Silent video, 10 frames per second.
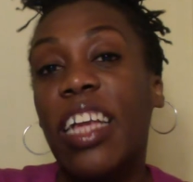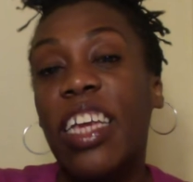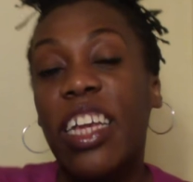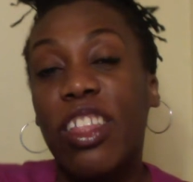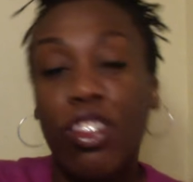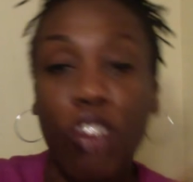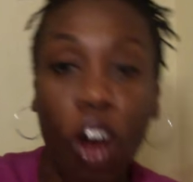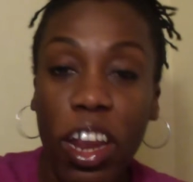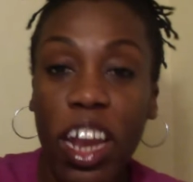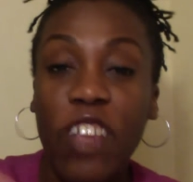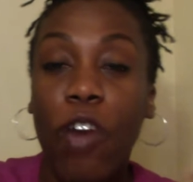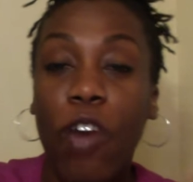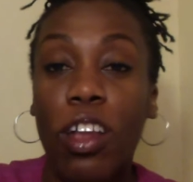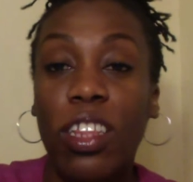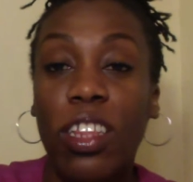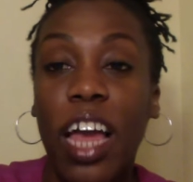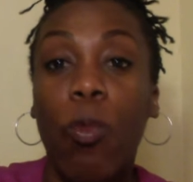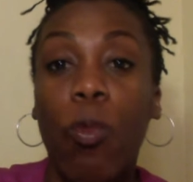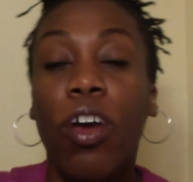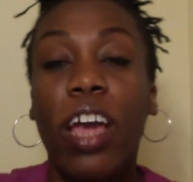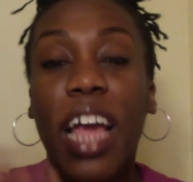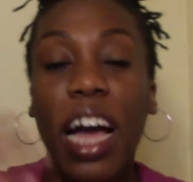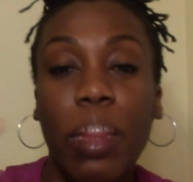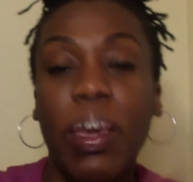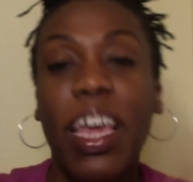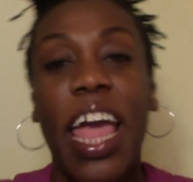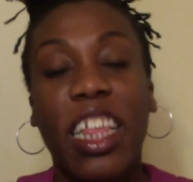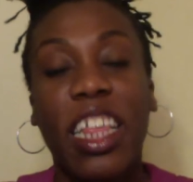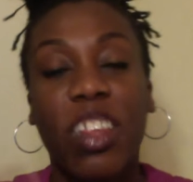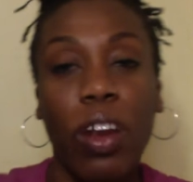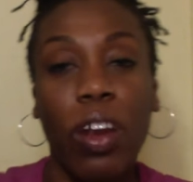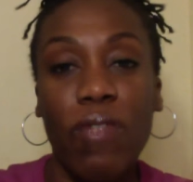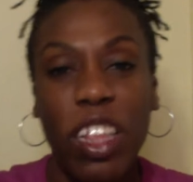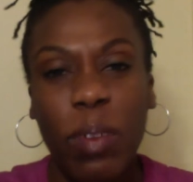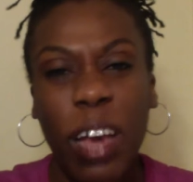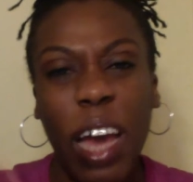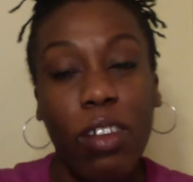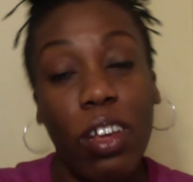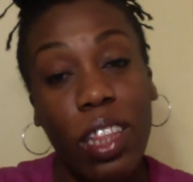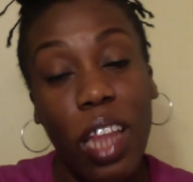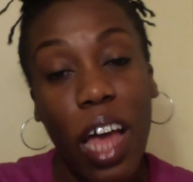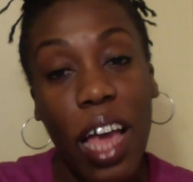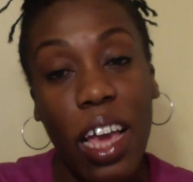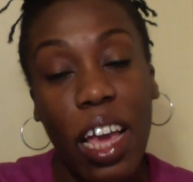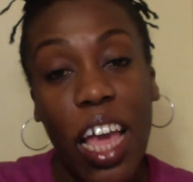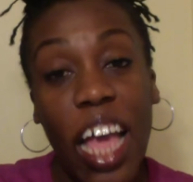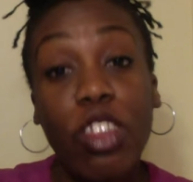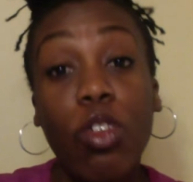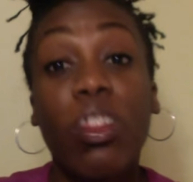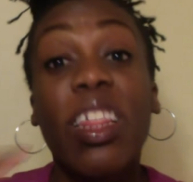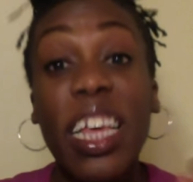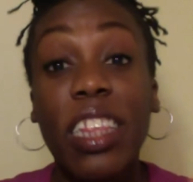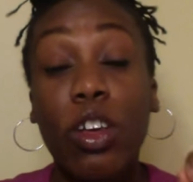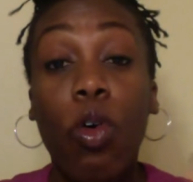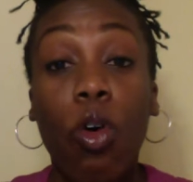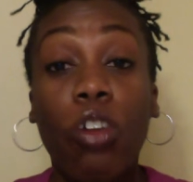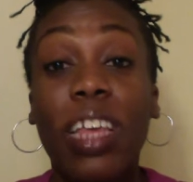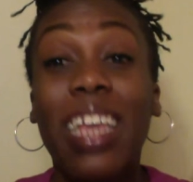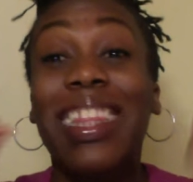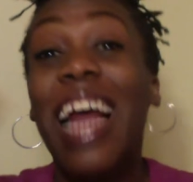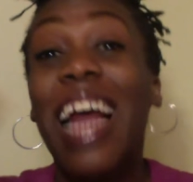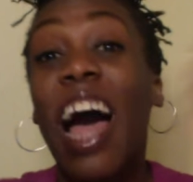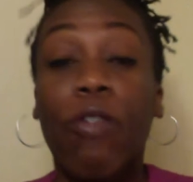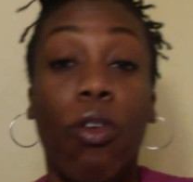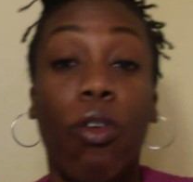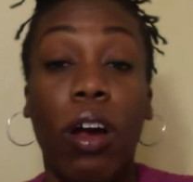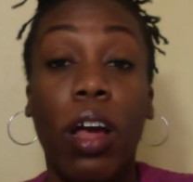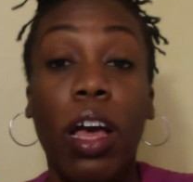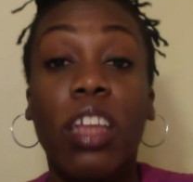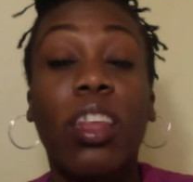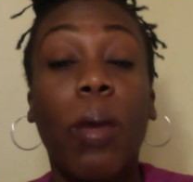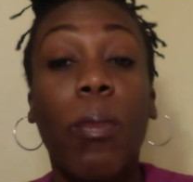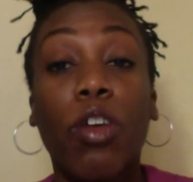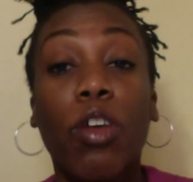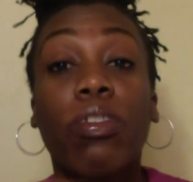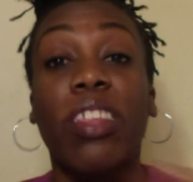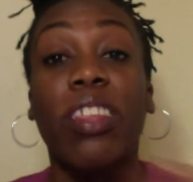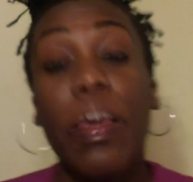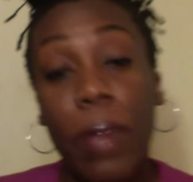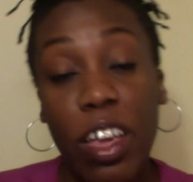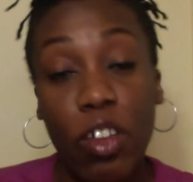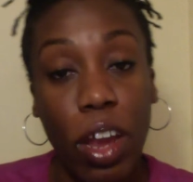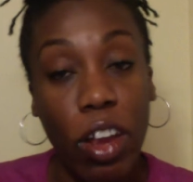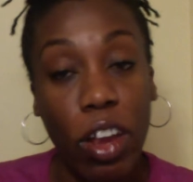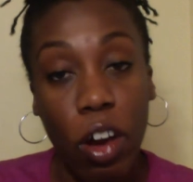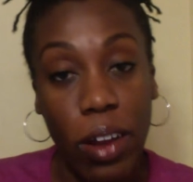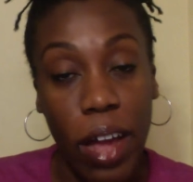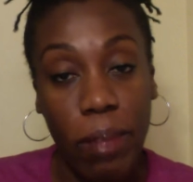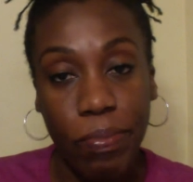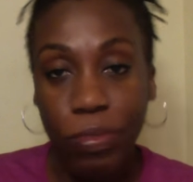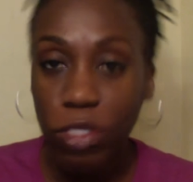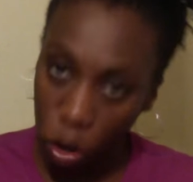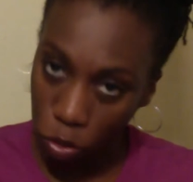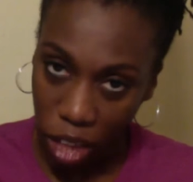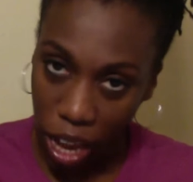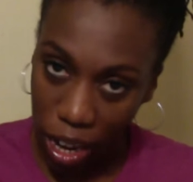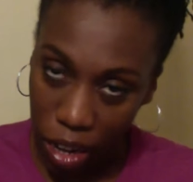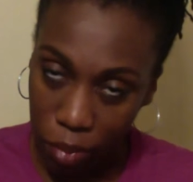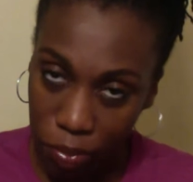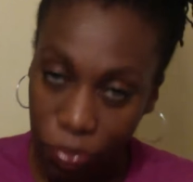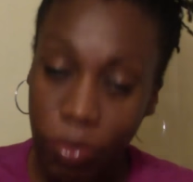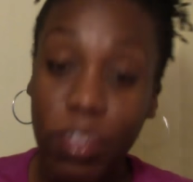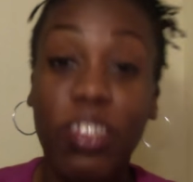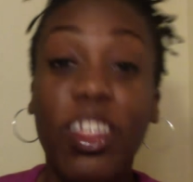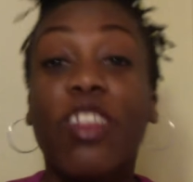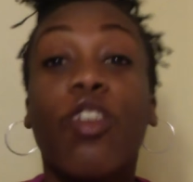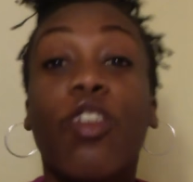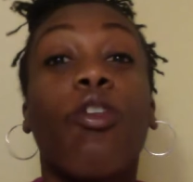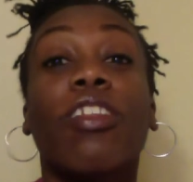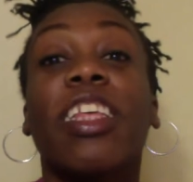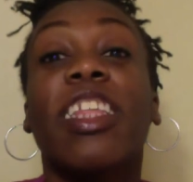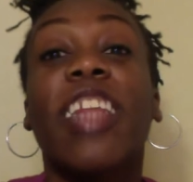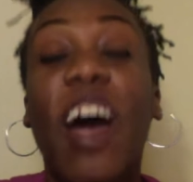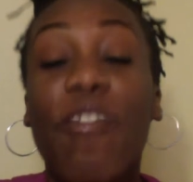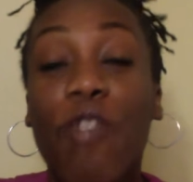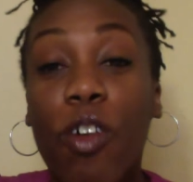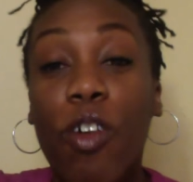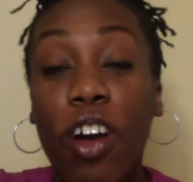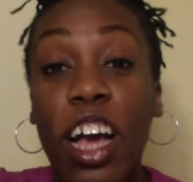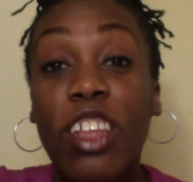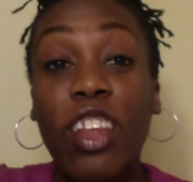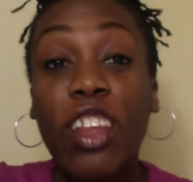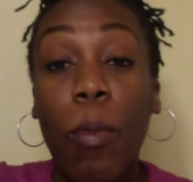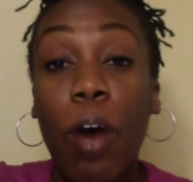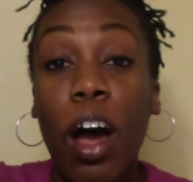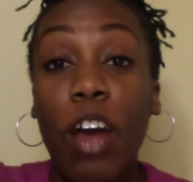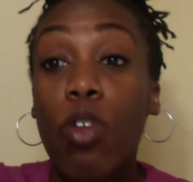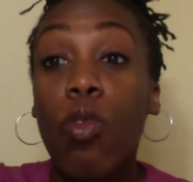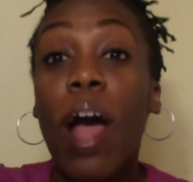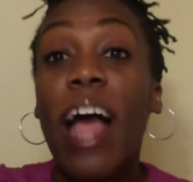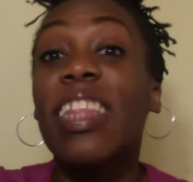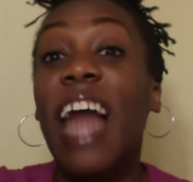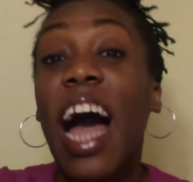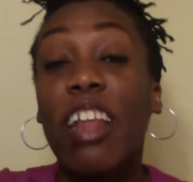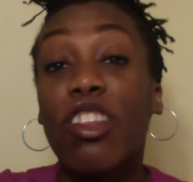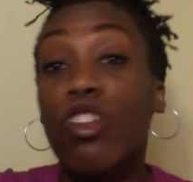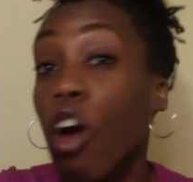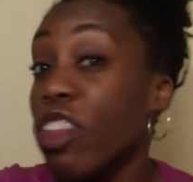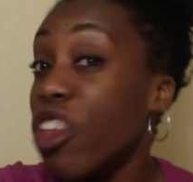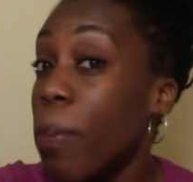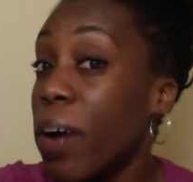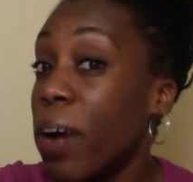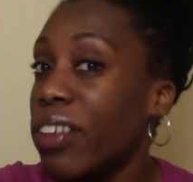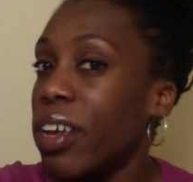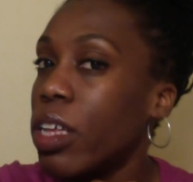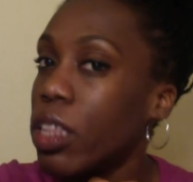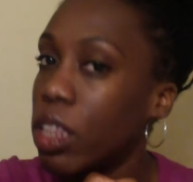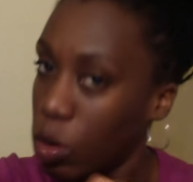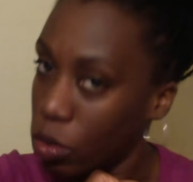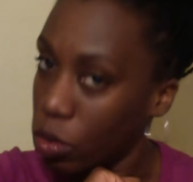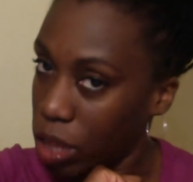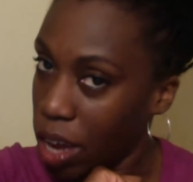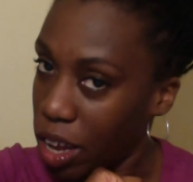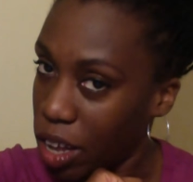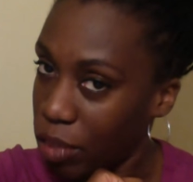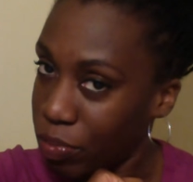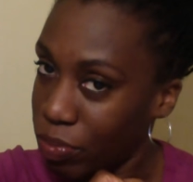get started as far as like working out the mechanics of what investment kind of looks like. And so this course is not for someone who's deep in credit card debt. Don't sign up. This course is not for someone who has not started their budget. Don't sign up.